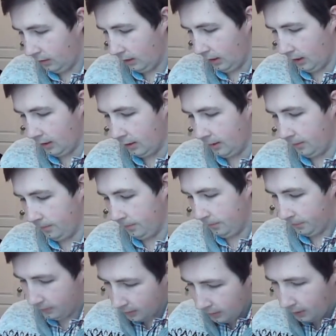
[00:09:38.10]
there
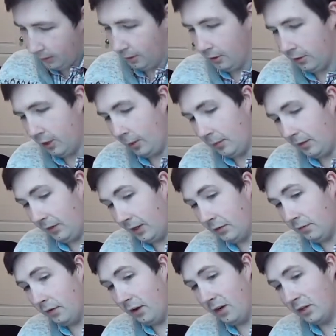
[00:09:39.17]
are a couple of
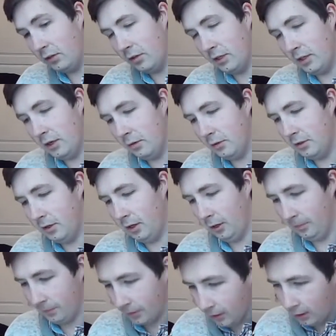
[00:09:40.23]
very interesting notes in here.
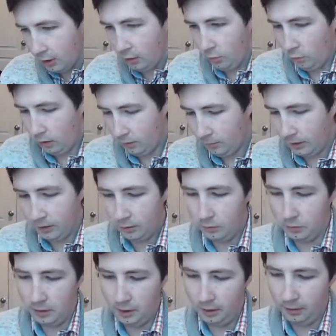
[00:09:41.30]
One by
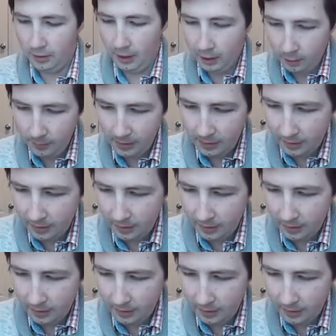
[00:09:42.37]
Luke here. The element